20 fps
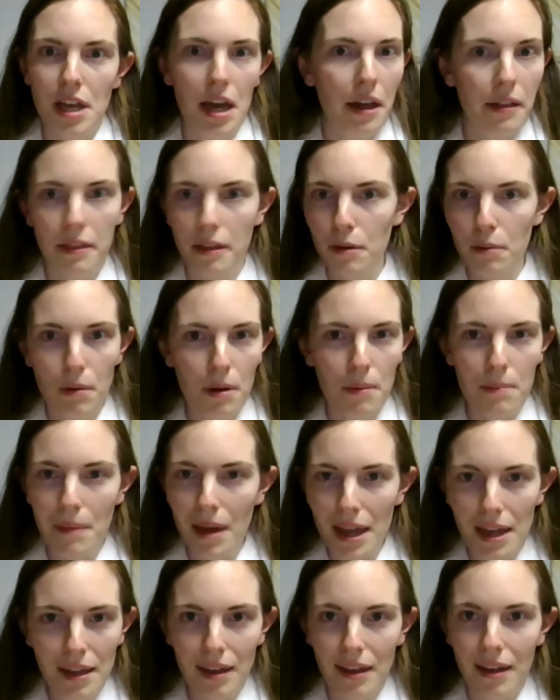and they won't
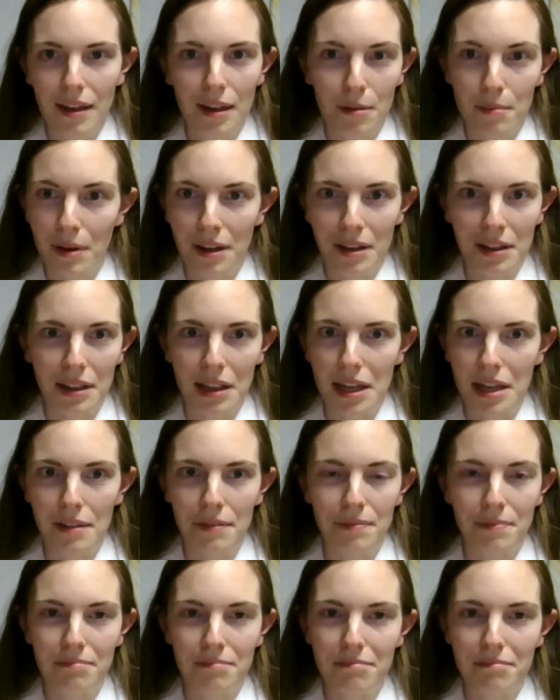make him unclean.